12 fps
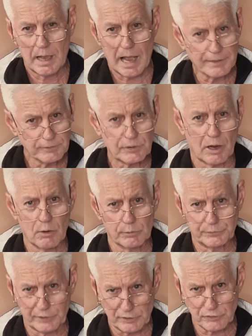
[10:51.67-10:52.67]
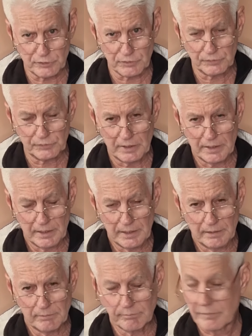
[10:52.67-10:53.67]
untold sessions.
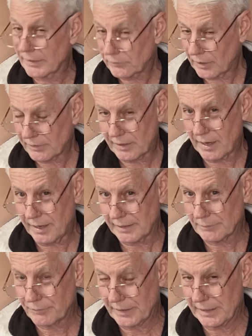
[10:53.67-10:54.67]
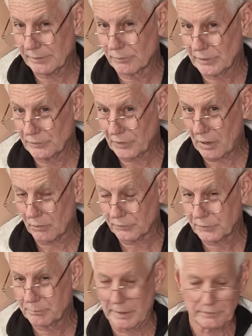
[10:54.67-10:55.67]
That's okay if they're getting
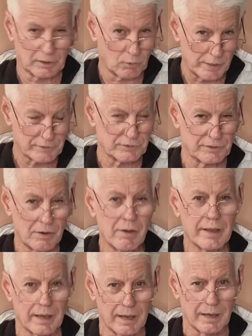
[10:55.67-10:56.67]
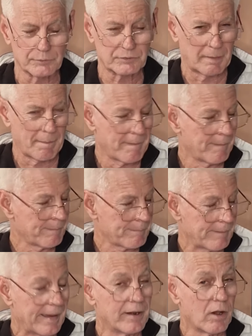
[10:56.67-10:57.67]
results, but the question I ask,
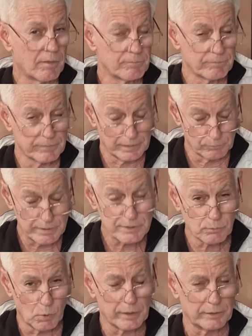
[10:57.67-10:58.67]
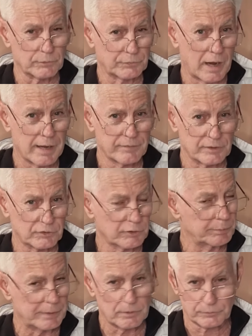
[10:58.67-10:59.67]
and I, the reason why I can say this
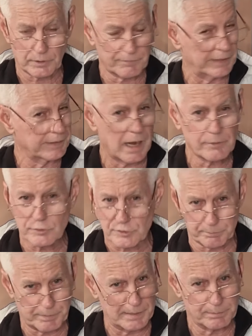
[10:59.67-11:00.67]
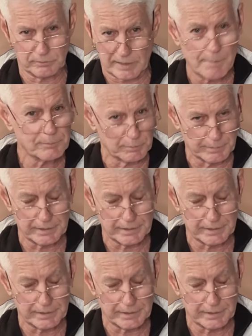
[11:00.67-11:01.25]
is because I've had hundreds of people come to